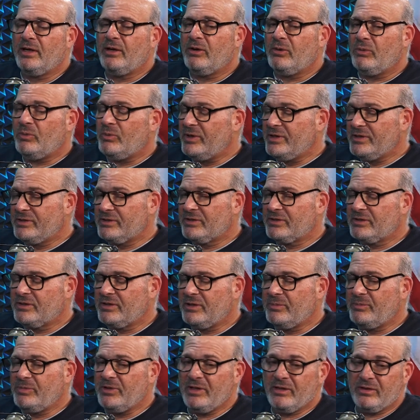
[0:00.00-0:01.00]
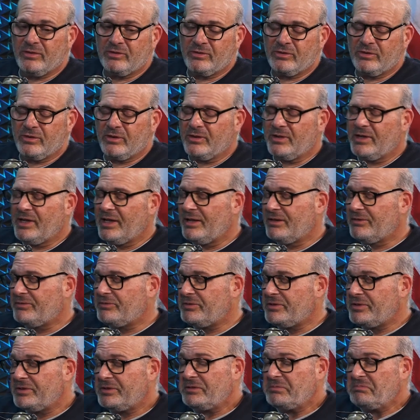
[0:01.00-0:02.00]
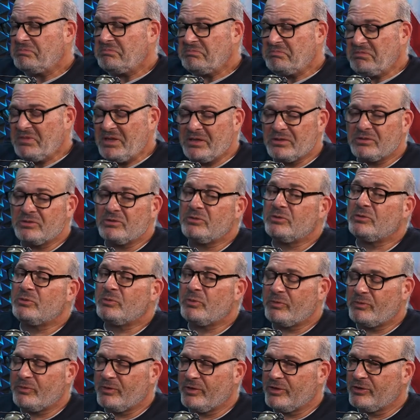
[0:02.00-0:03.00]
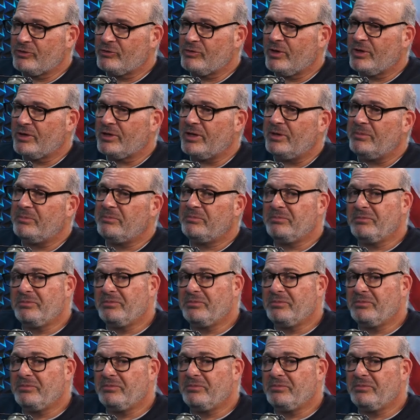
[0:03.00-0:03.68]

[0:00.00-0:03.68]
When is this going to be in California? As soon as we fill the truck up.